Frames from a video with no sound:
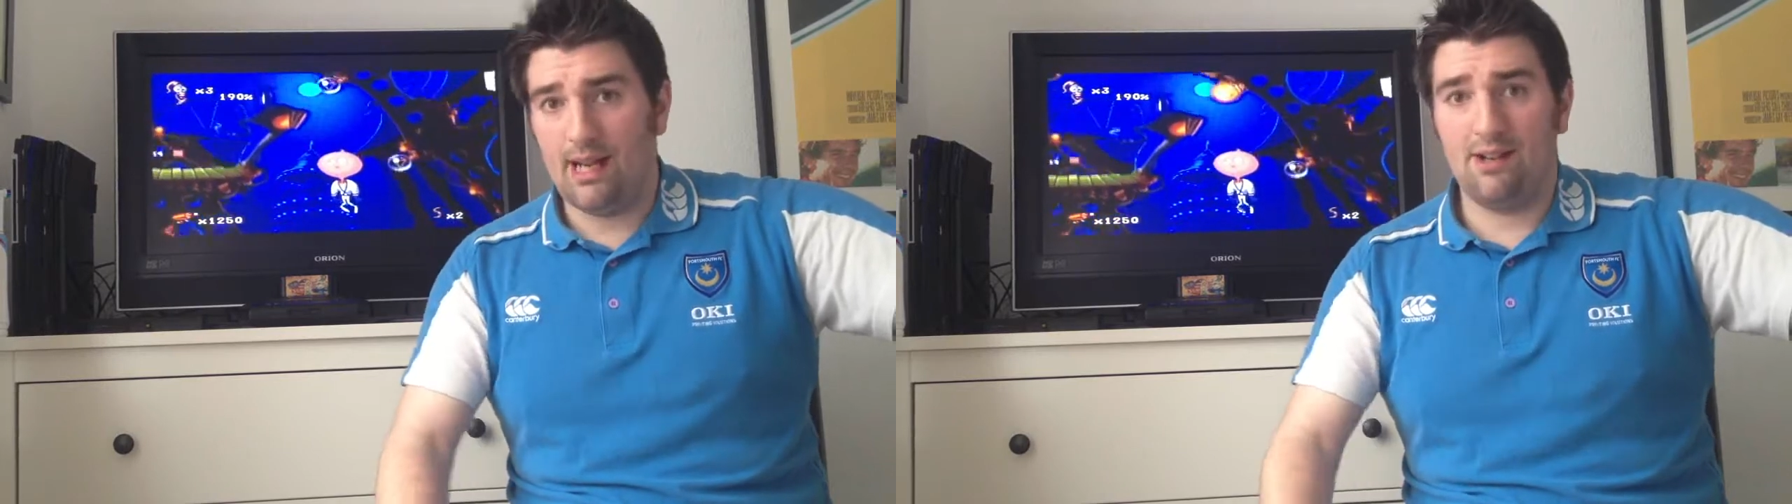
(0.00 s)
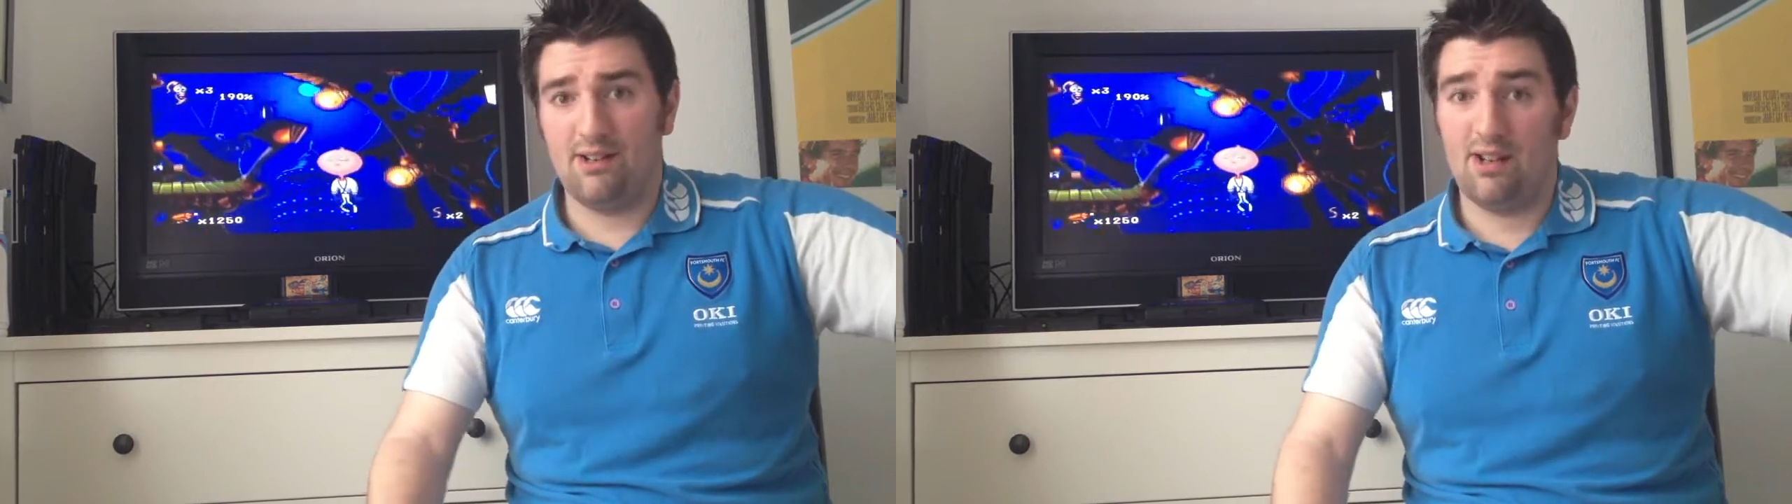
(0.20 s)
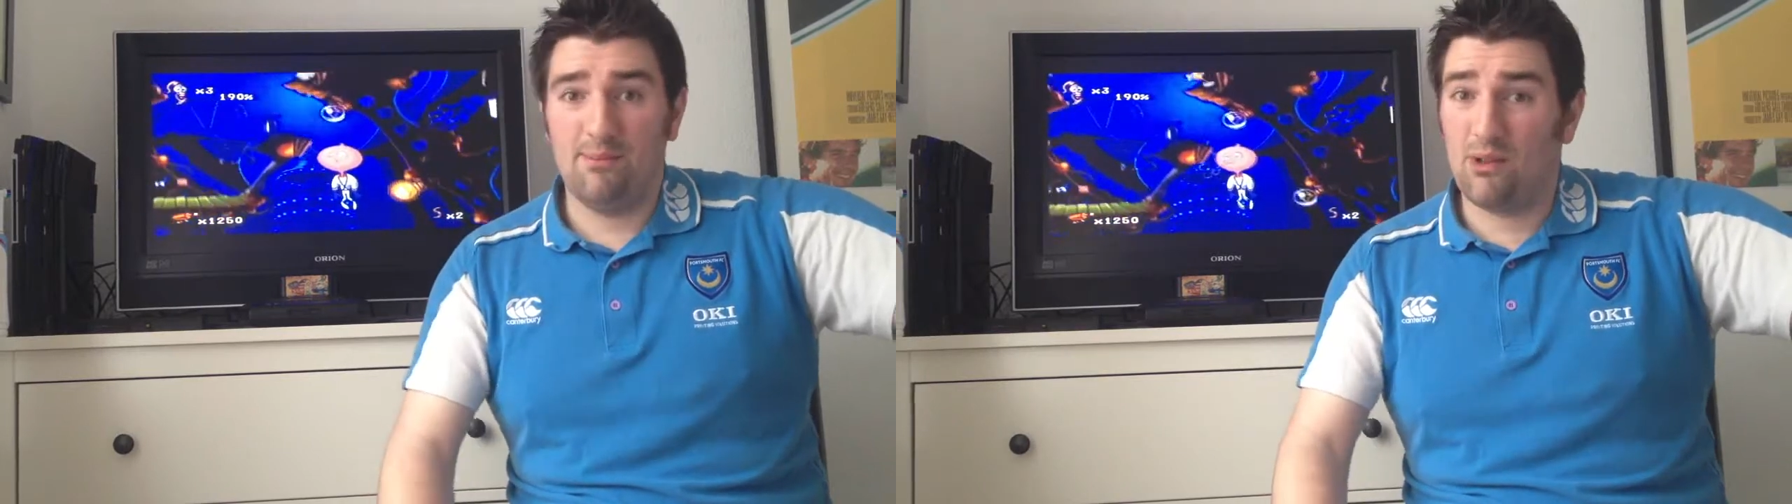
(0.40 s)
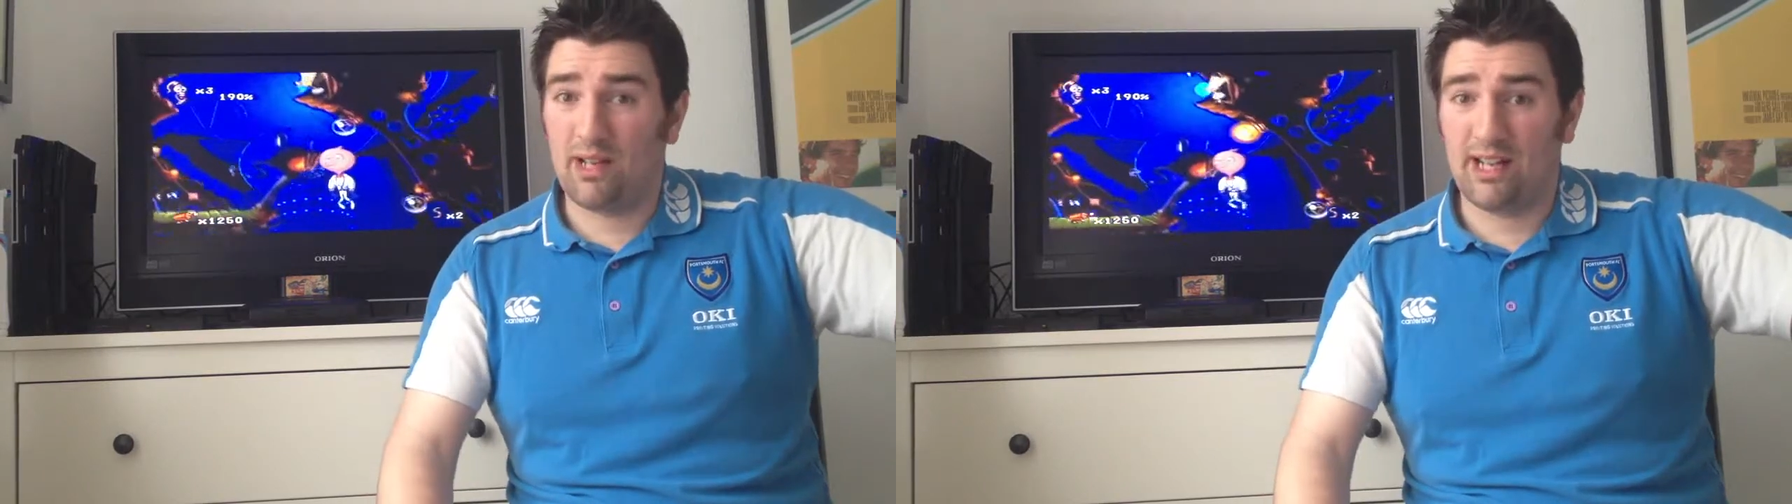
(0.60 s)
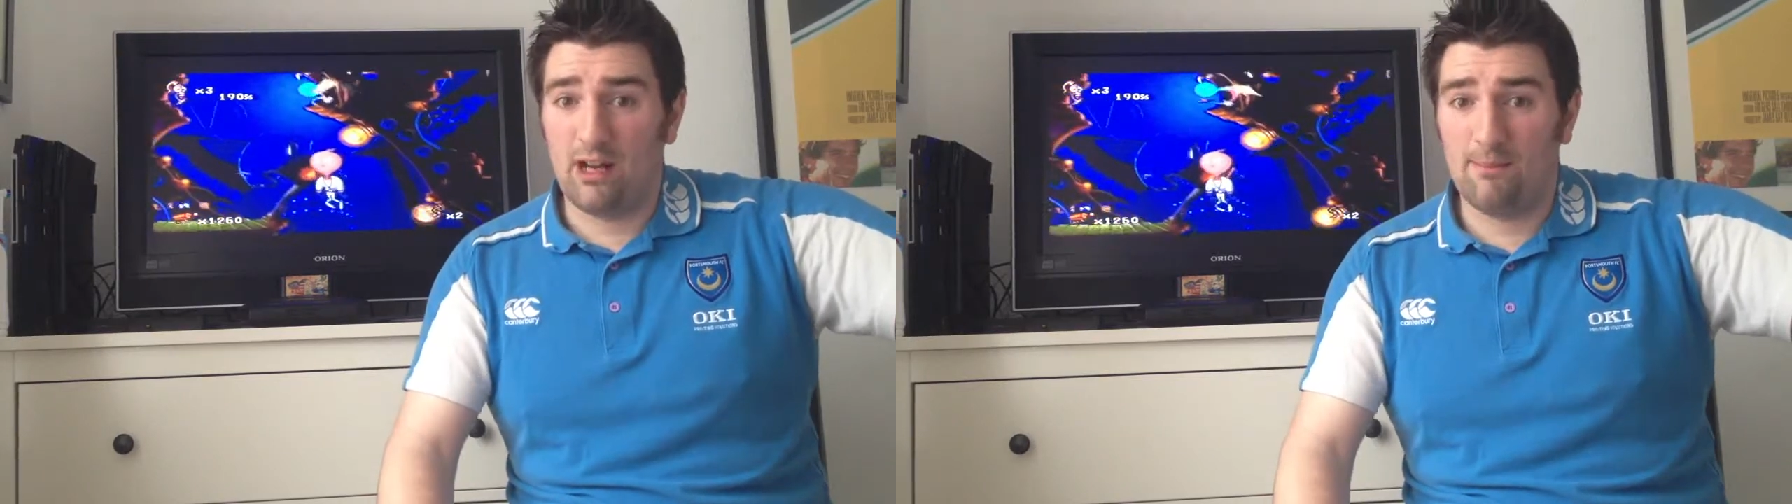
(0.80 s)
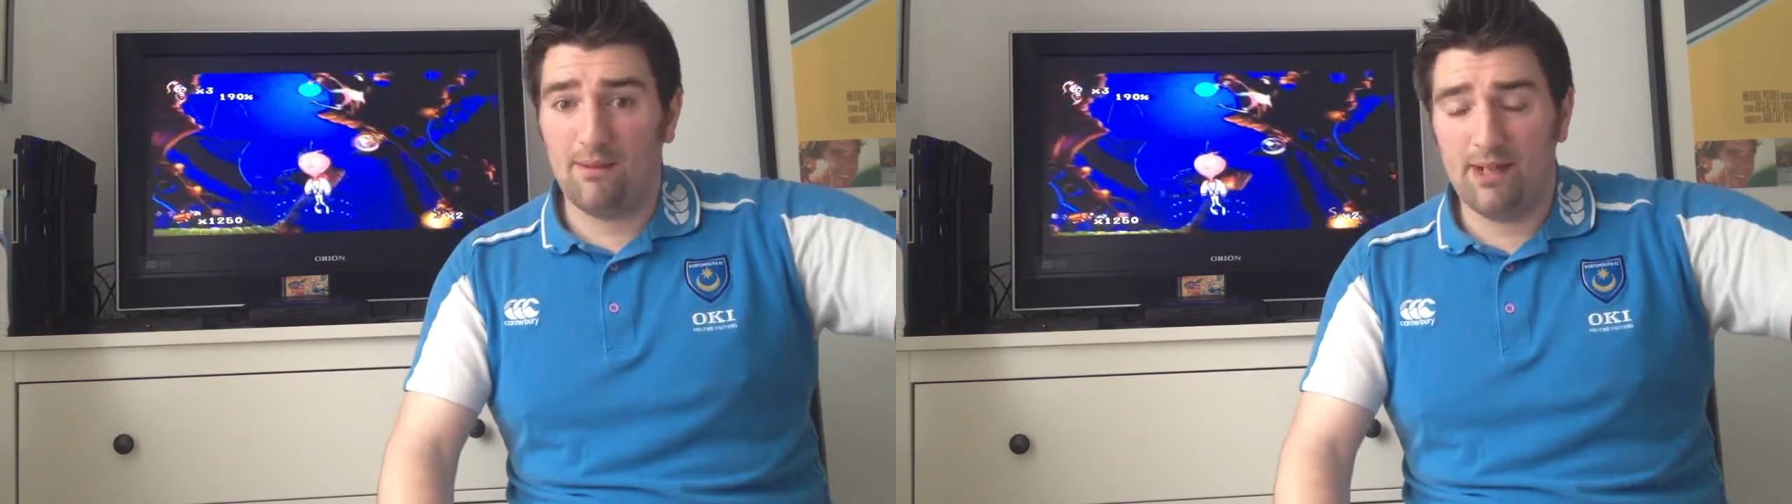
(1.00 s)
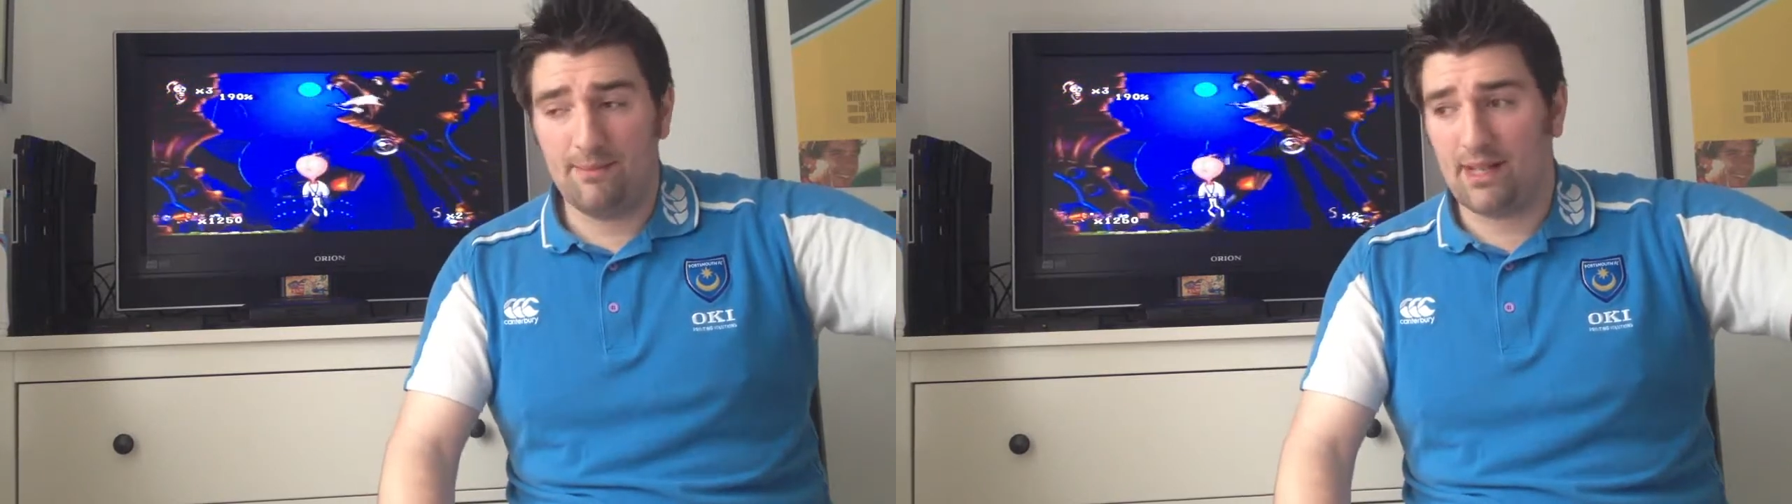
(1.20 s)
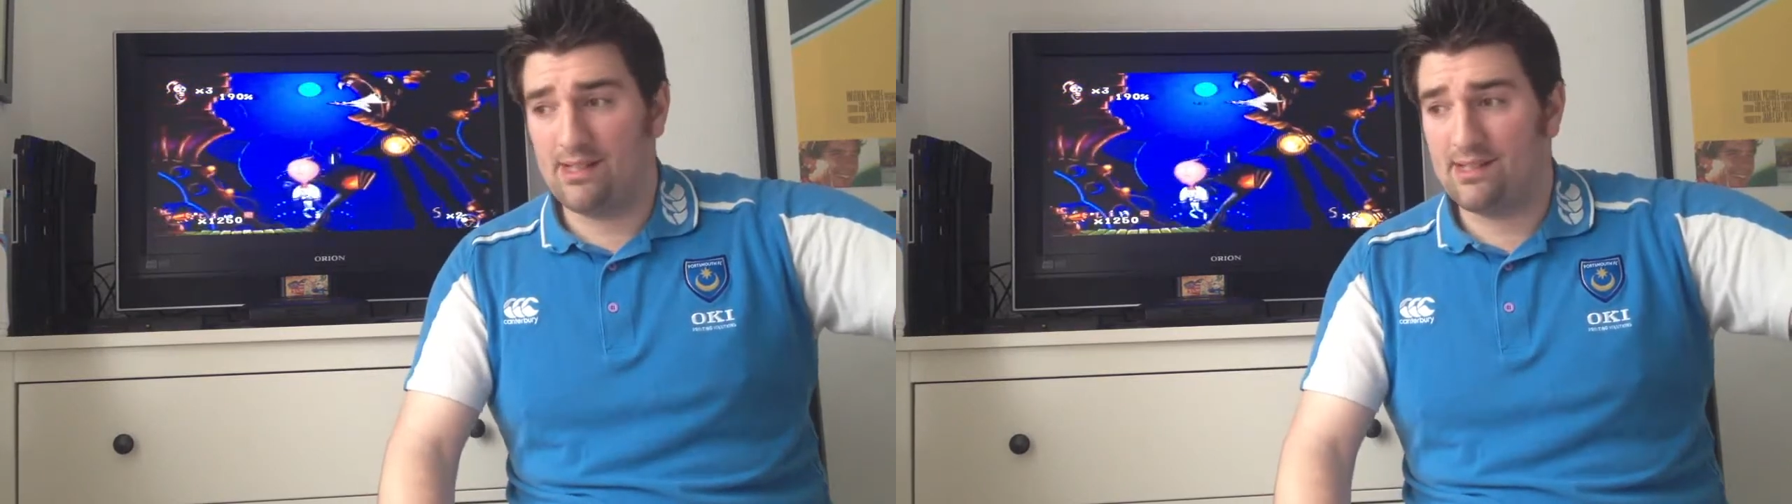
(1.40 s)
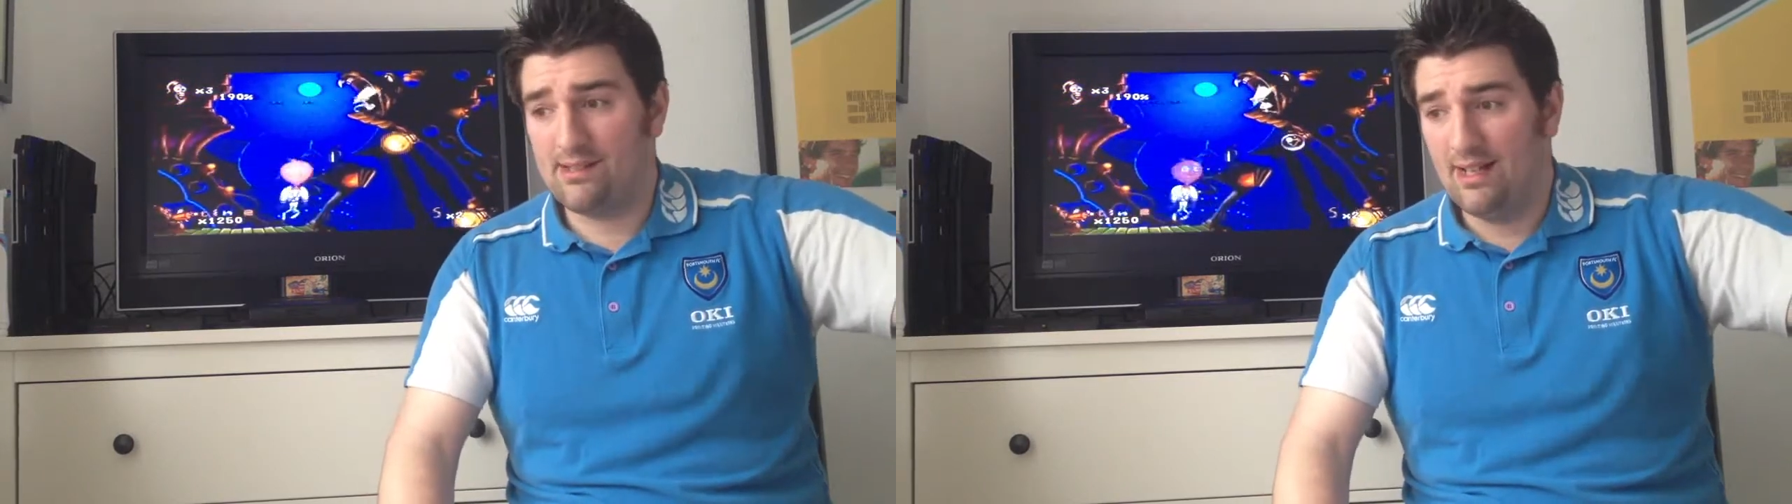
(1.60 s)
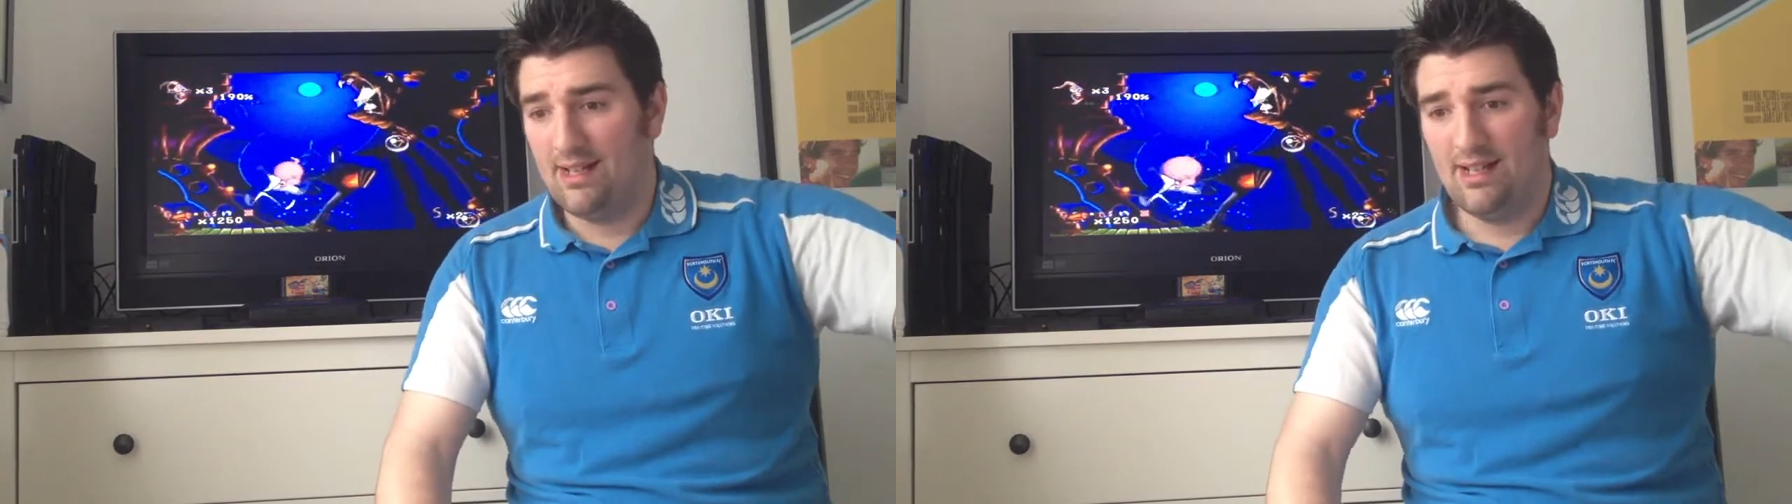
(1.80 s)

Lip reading: and I'm not going to go above it because